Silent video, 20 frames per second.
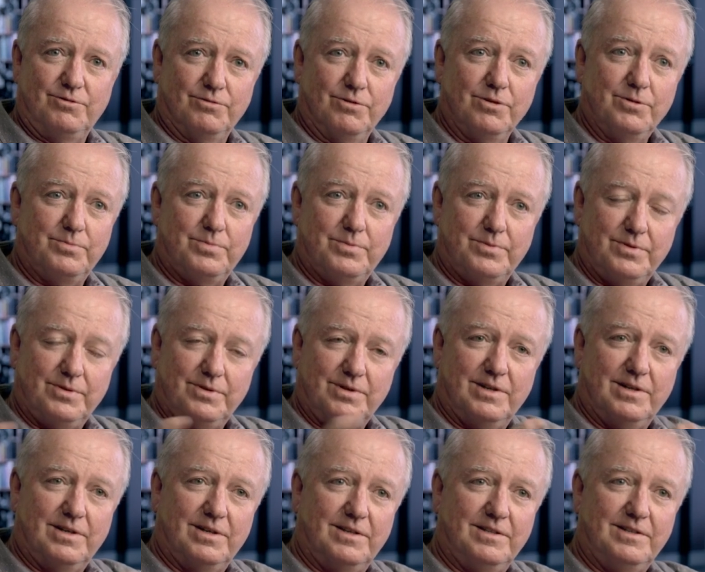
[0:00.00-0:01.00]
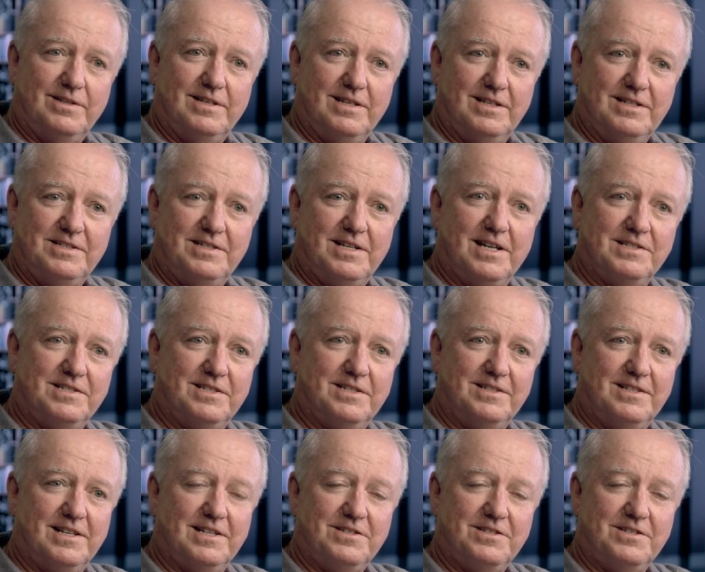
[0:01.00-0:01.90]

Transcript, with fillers: group uh, is, does